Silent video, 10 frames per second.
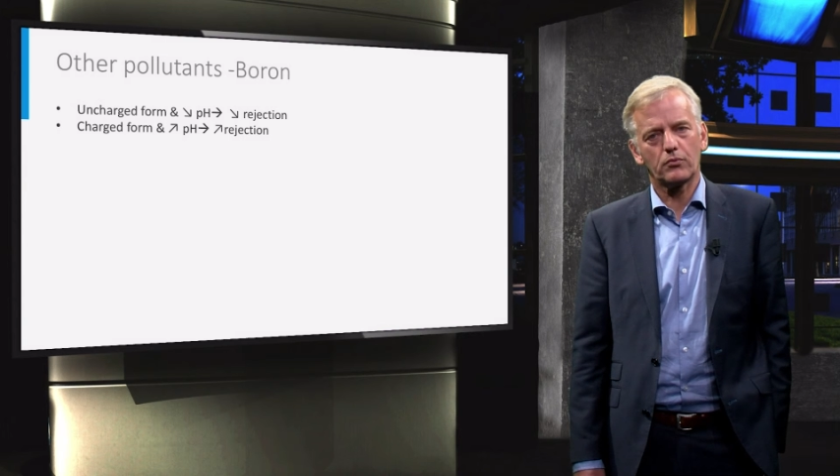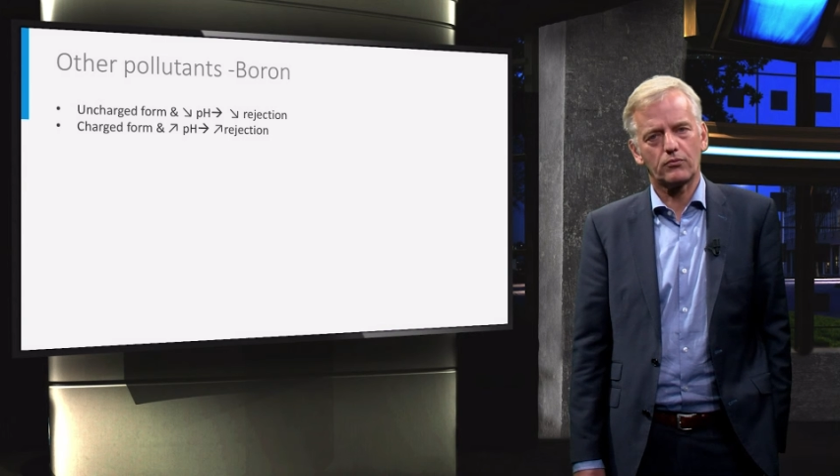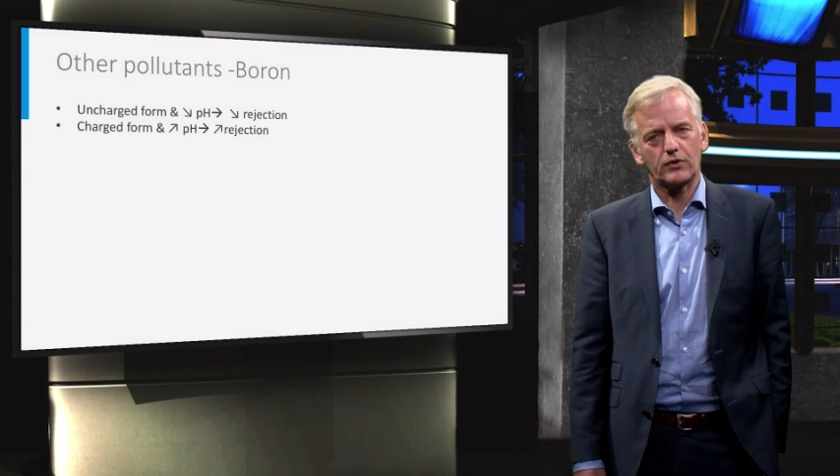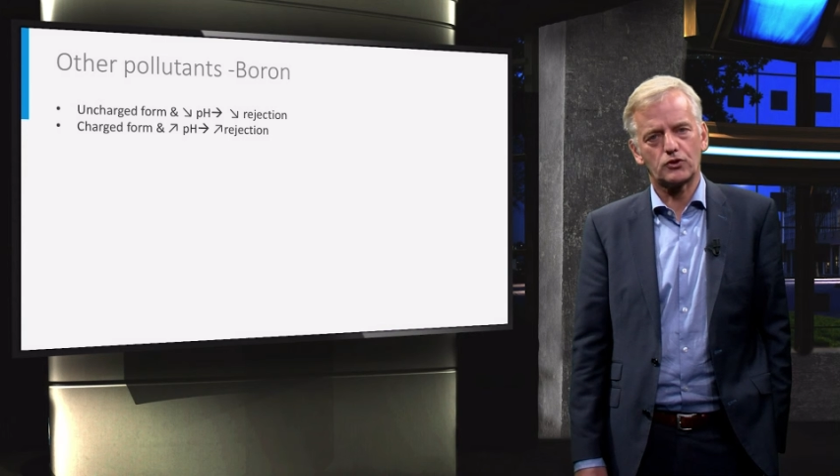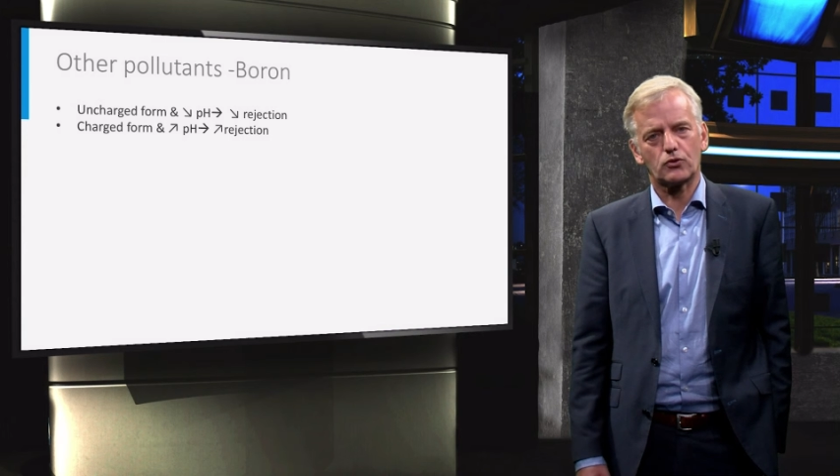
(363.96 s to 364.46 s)

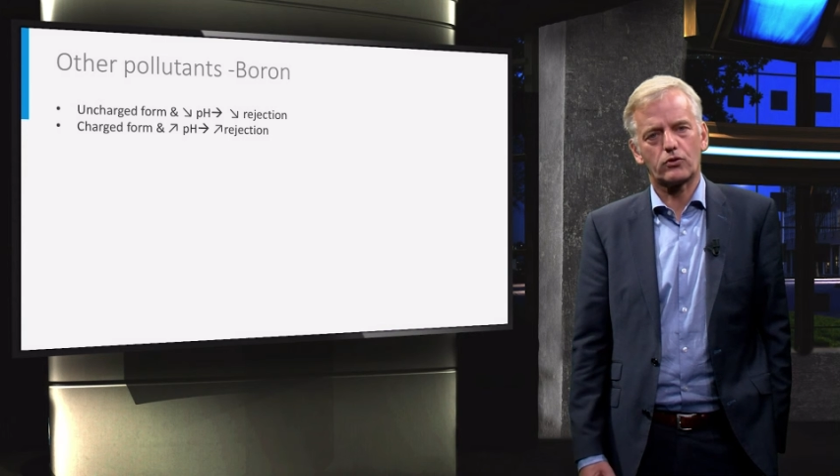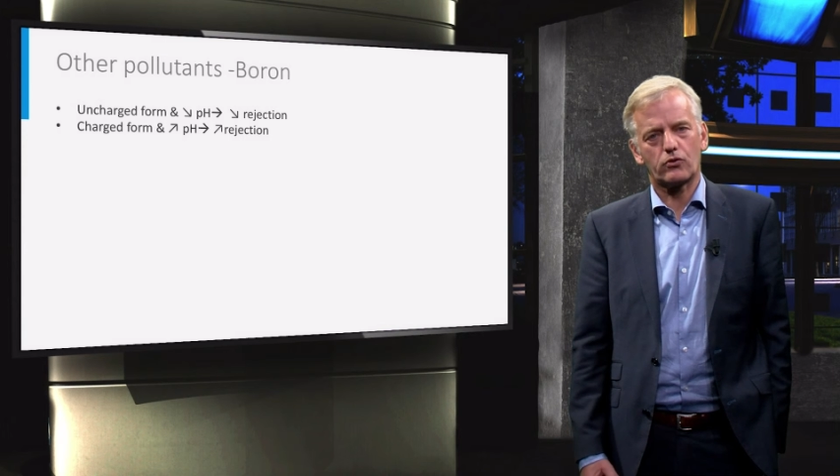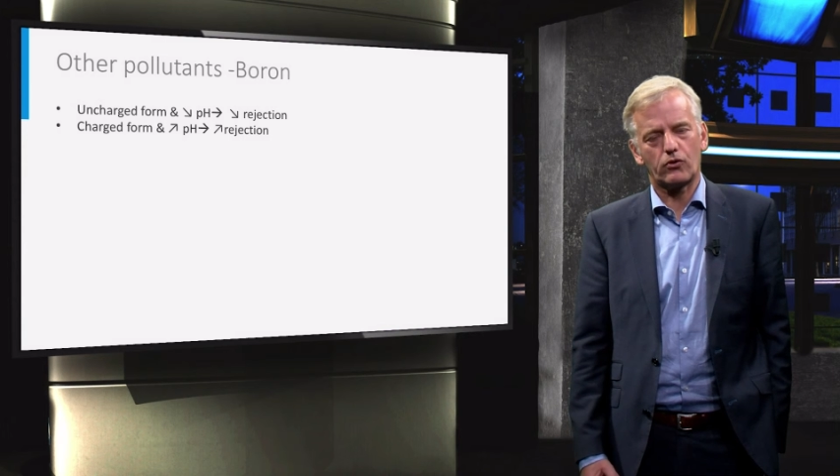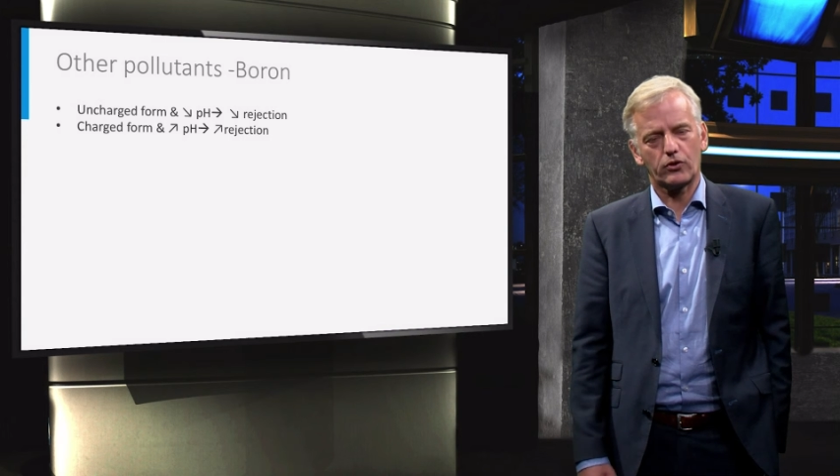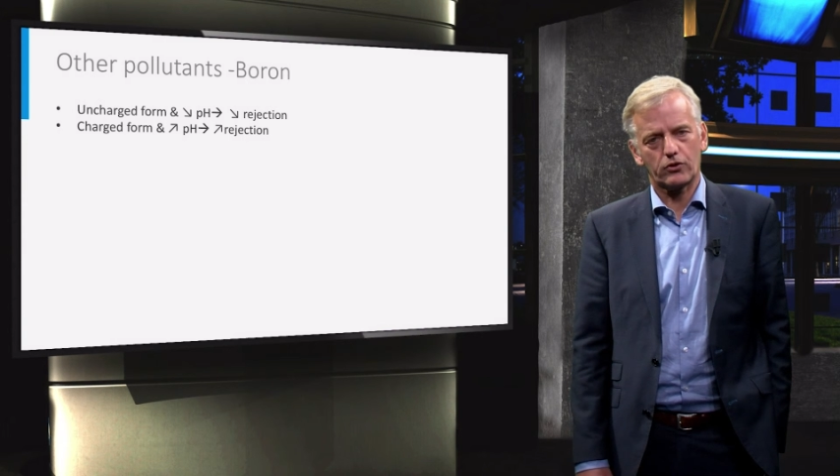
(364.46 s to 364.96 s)
which
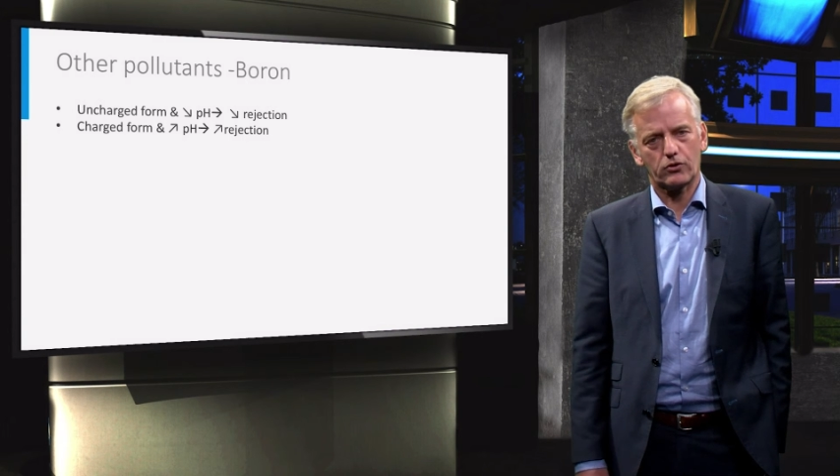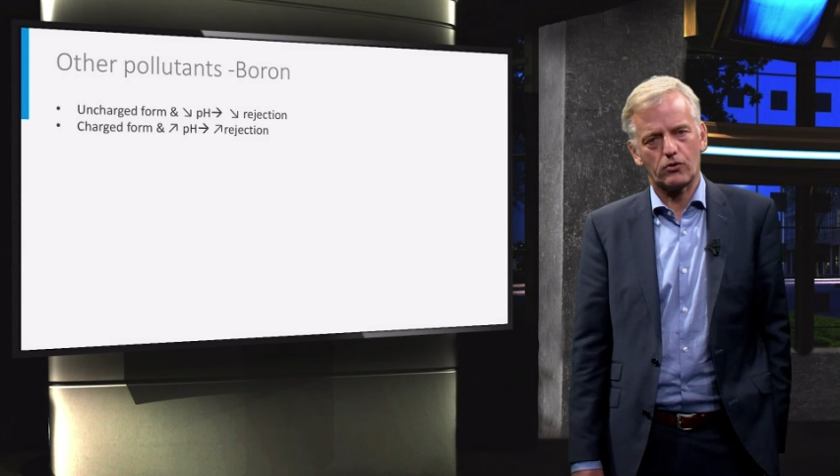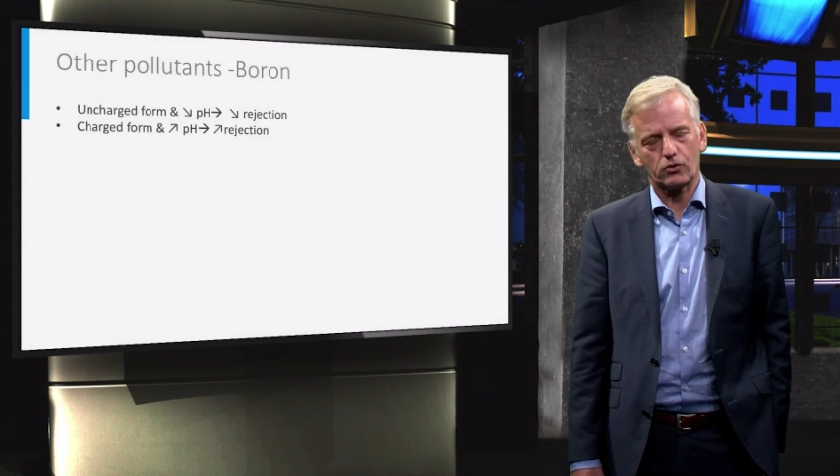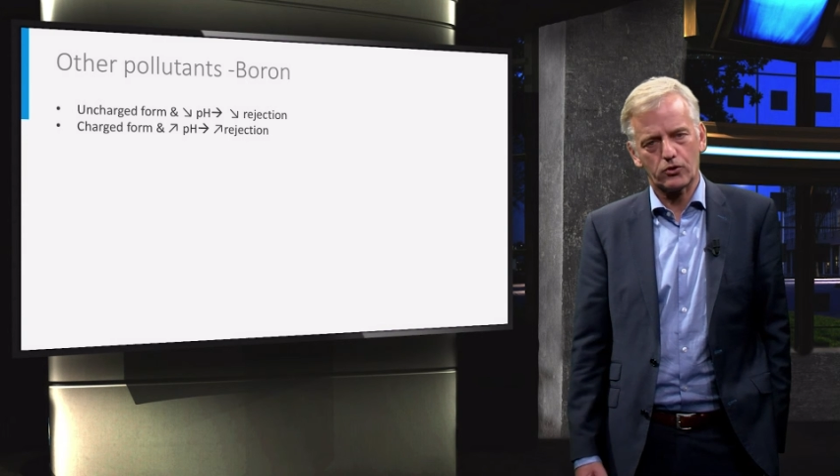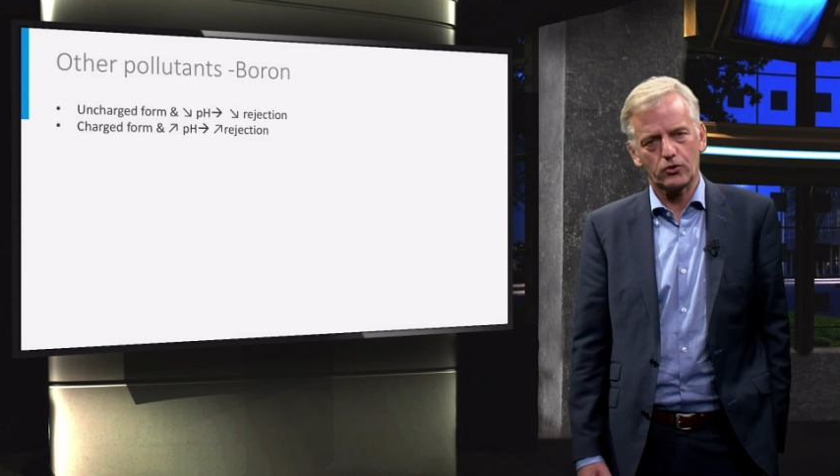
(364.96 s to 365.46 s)

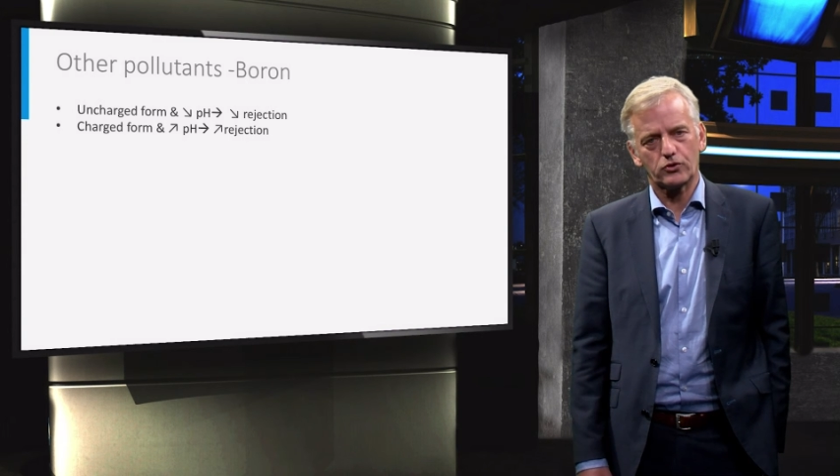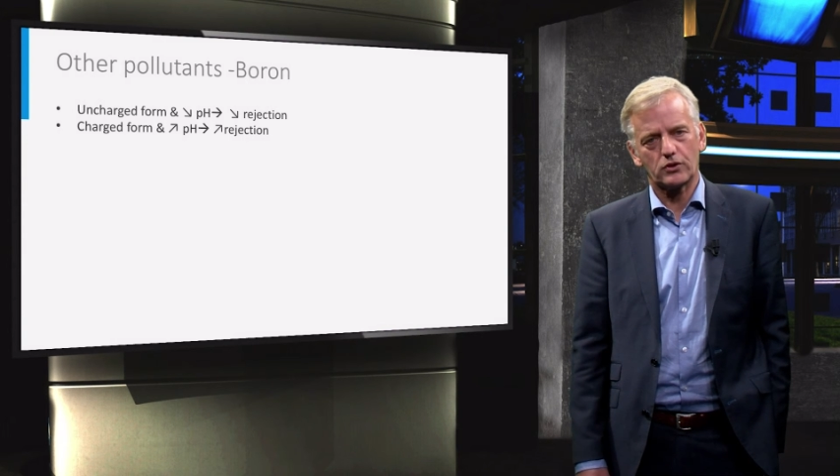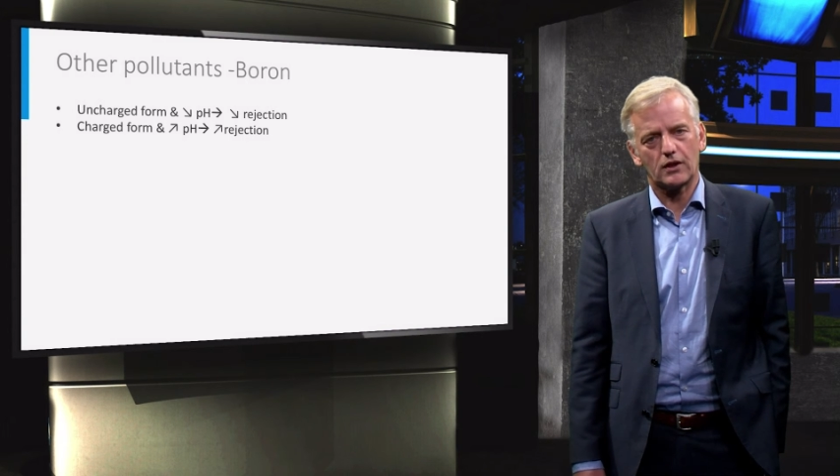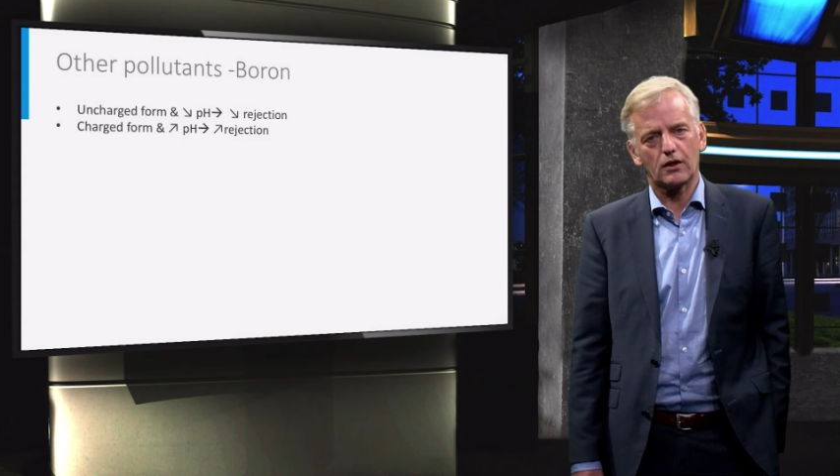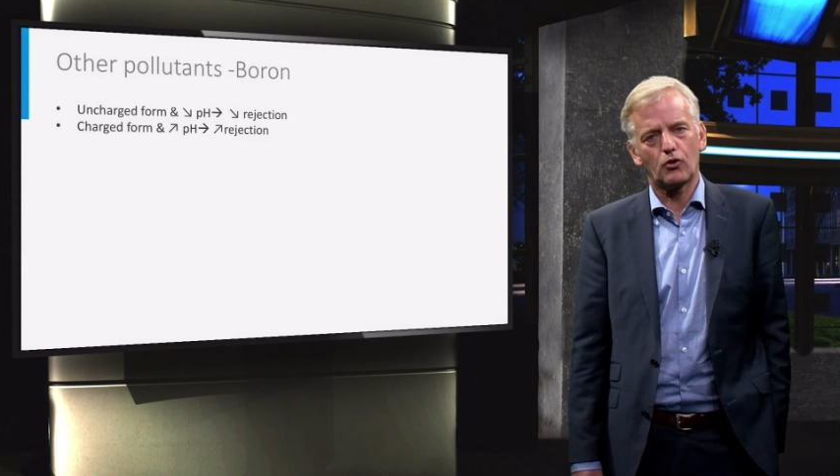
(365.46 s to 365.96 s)
occurs
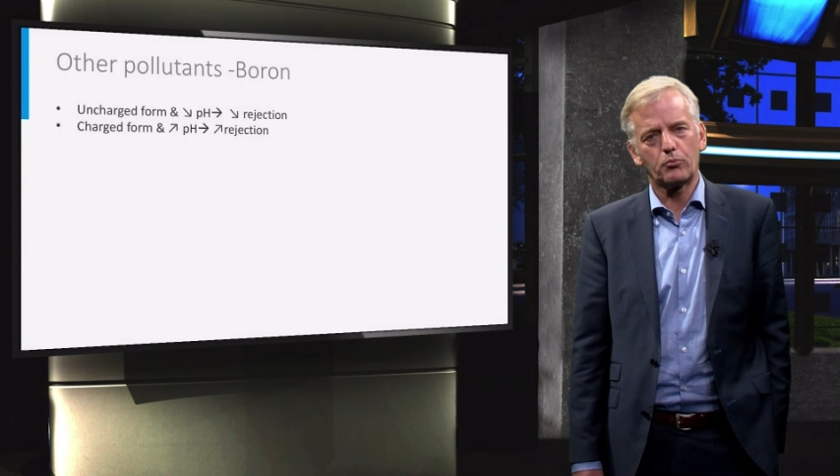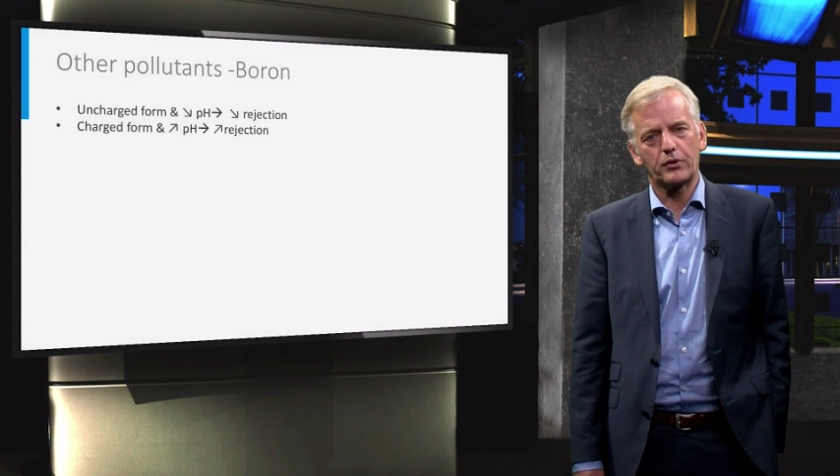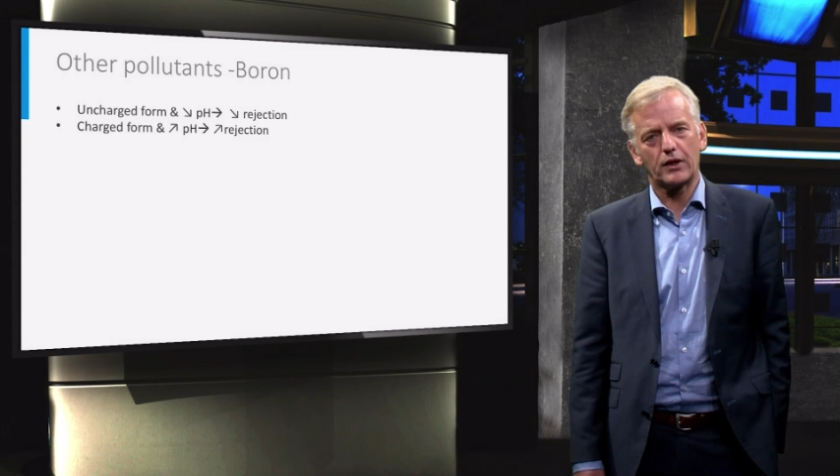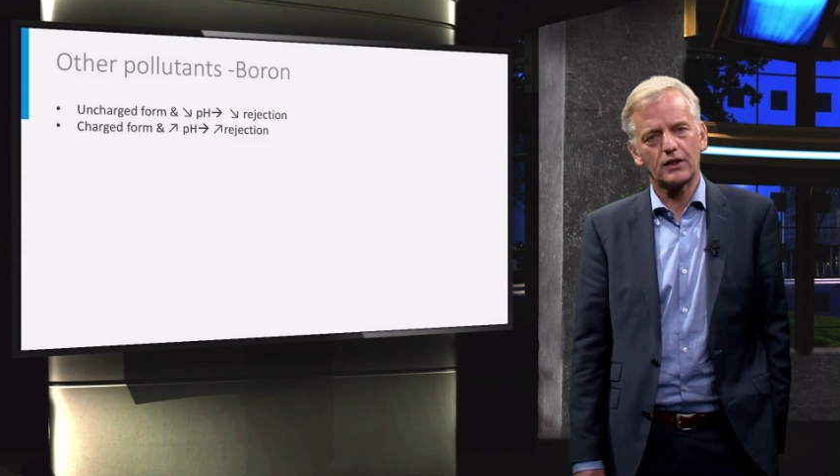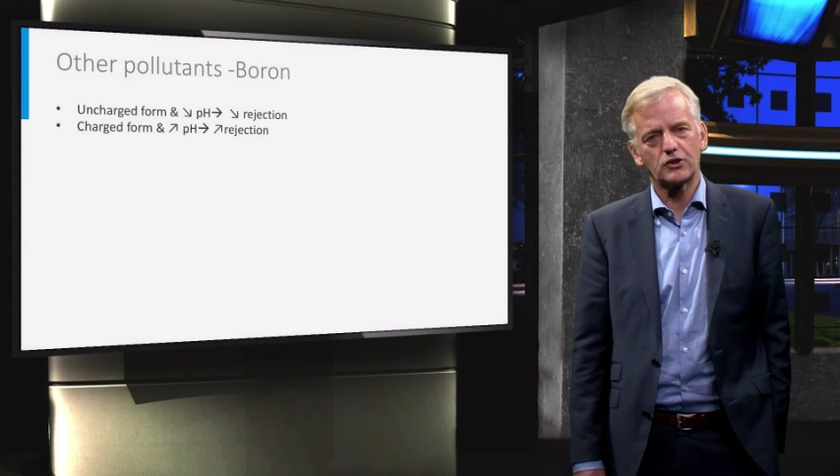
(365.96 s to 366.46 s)
at low
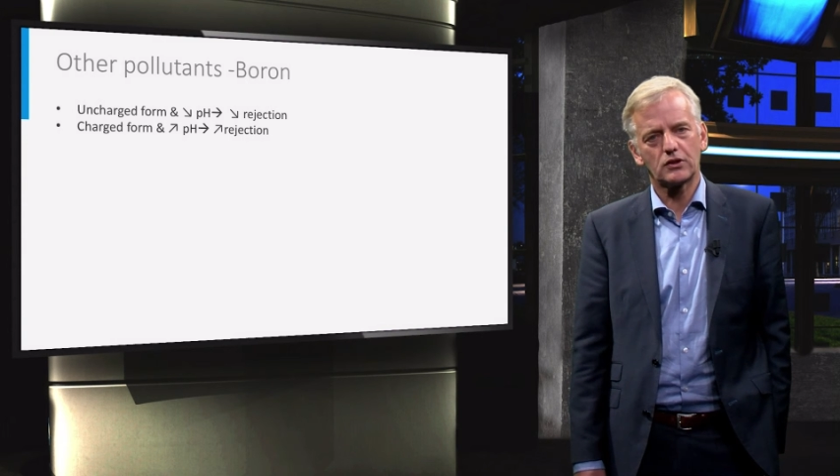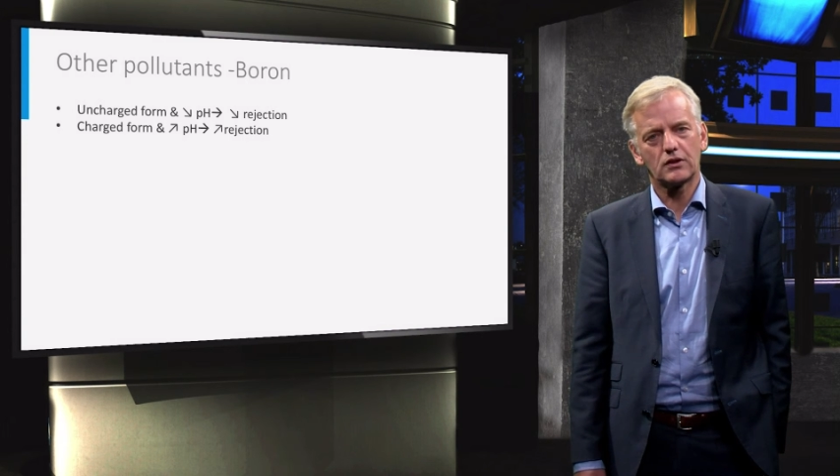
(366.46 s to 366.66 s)
pH,